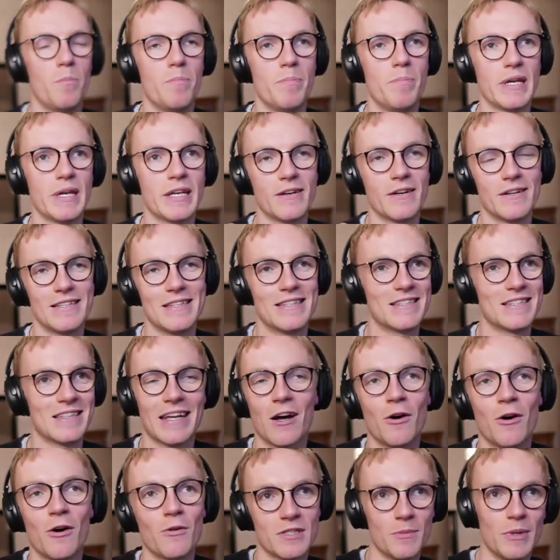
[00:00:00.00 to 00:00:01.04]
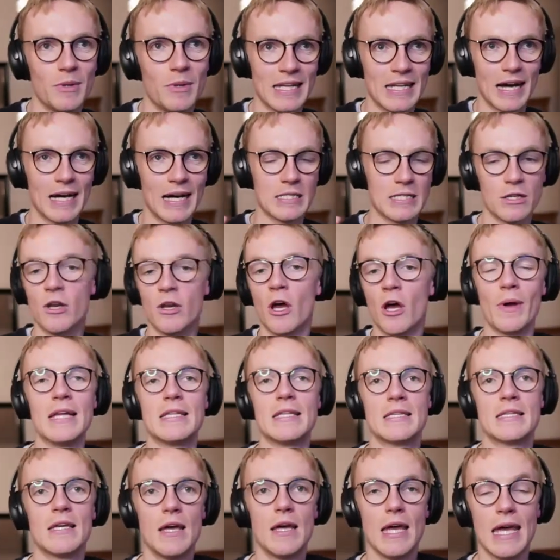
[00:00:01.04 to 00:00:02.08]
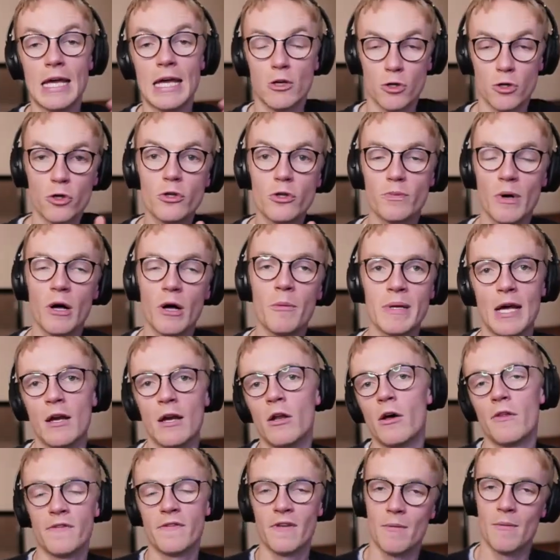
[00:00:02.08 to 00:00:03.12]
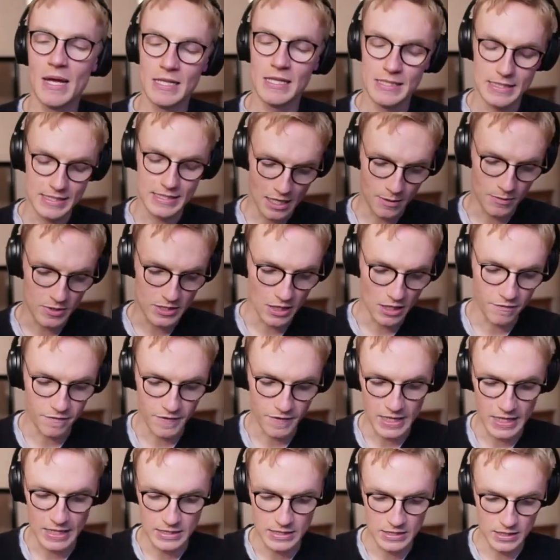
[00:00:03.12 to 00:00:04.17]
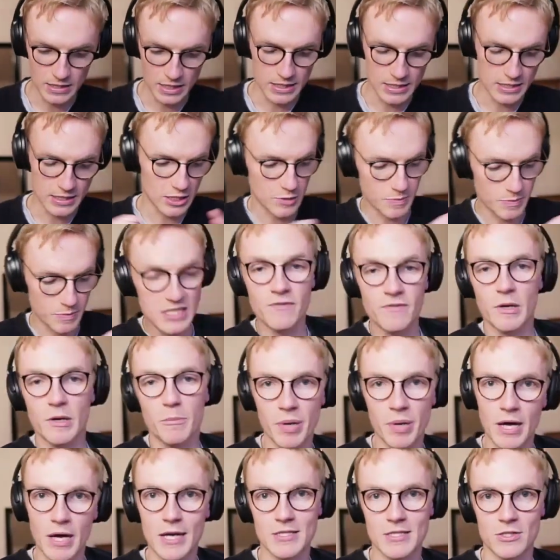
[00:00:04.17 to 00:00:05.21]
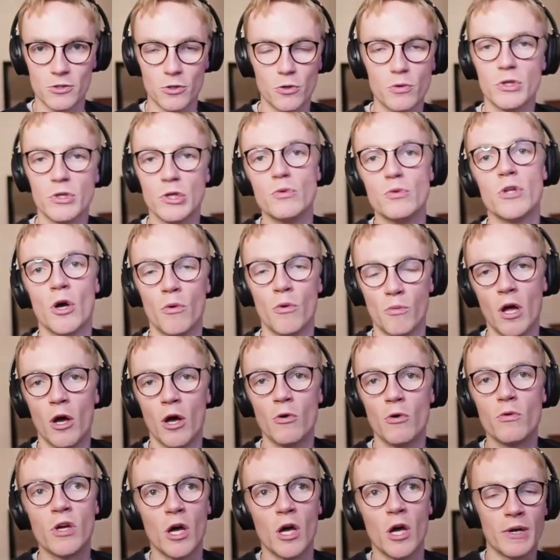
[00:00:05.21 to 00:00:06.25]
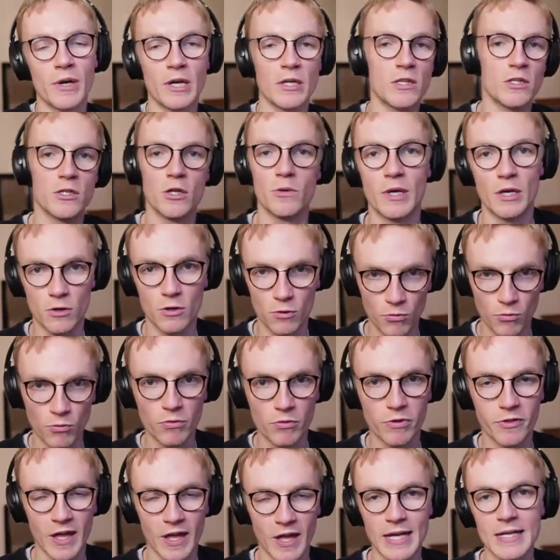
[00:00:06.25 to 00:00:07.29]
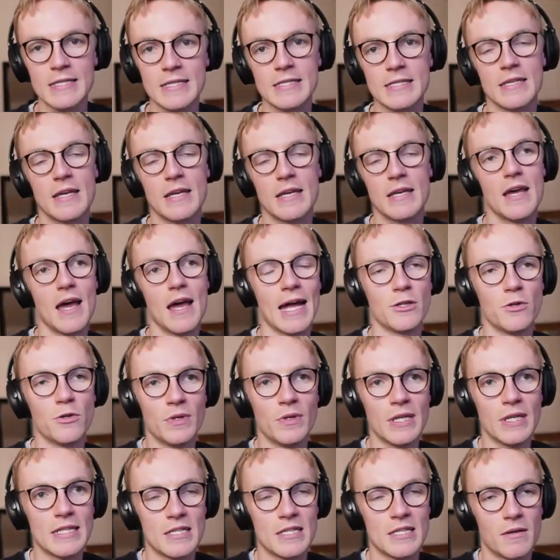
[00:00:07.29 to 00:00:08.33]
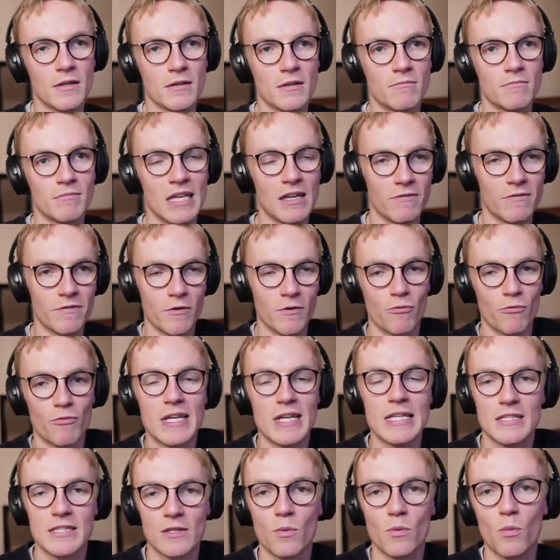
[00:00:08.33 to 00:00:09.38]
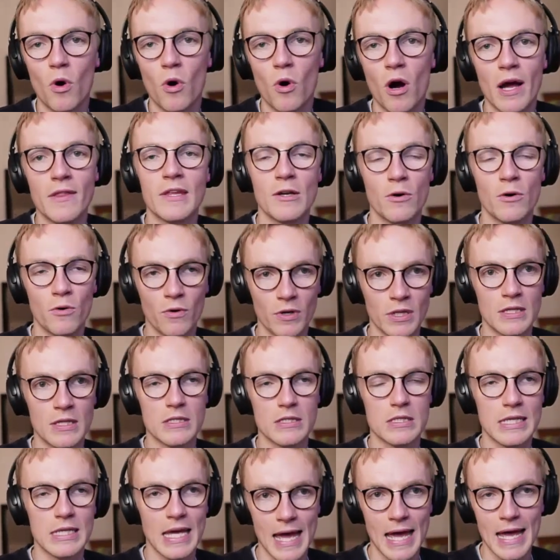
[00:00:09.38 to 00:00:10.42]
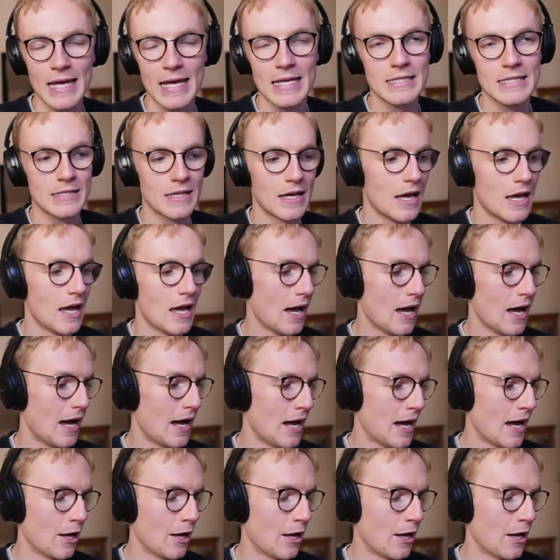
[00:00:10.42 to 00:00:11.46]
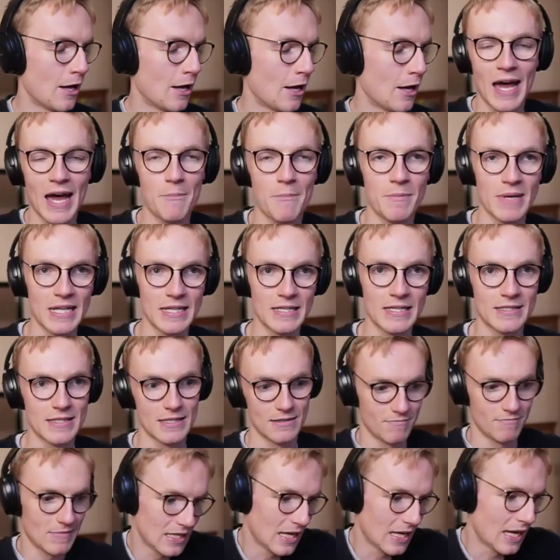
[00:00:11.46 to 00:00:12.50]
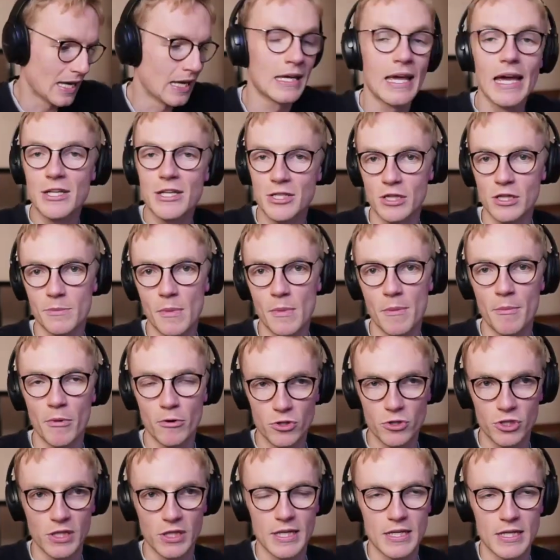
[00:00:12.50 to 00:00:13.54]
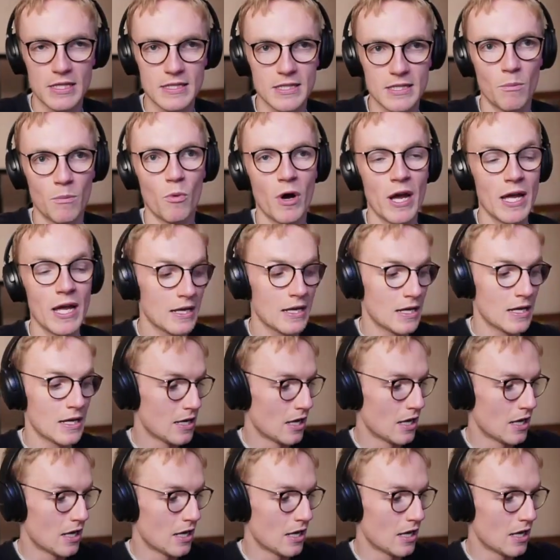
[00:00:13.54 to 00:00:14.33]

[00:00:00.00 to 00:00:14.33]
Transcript: Because like ultimately, I don't know, it could well be a lot of the time entertainment stuff. It's a specific person who you don't know going and doing cool things, and you need to give a reason why the audience cares. And often that means engaging them emotionally in some way.